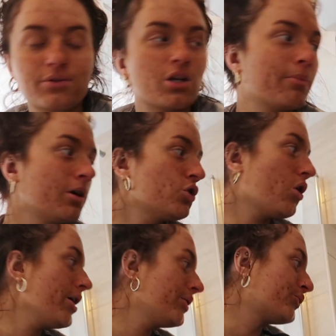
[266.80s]
so I'm going to
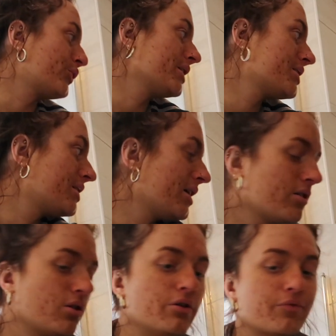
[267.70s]
try rinse it
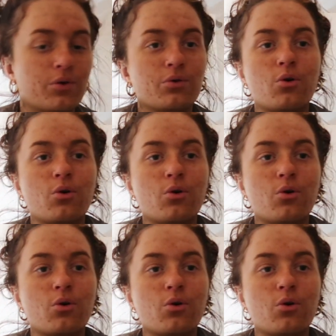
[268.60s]
off real